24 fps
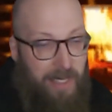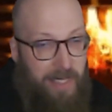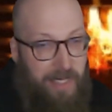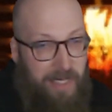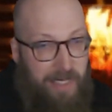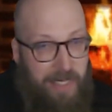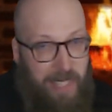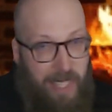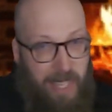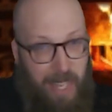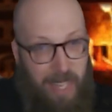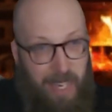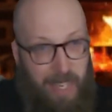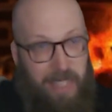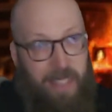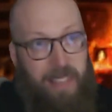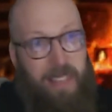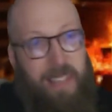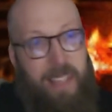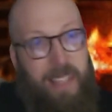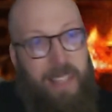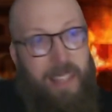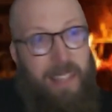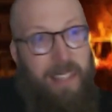Did
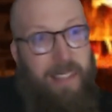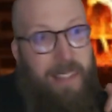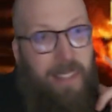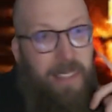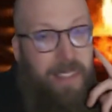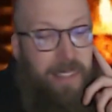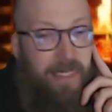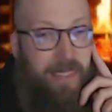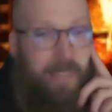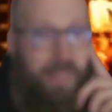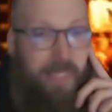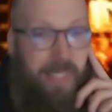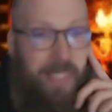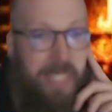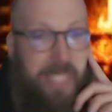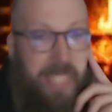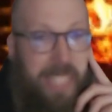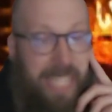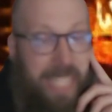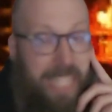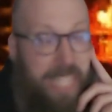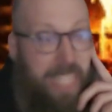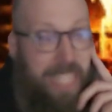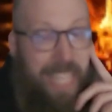
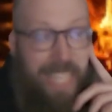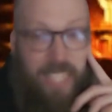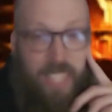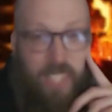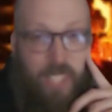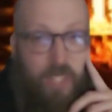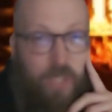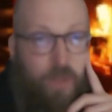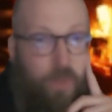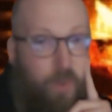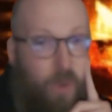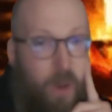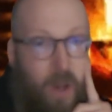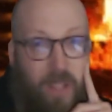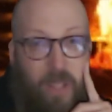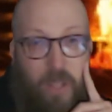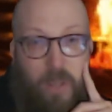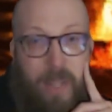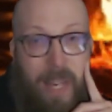it get swallowed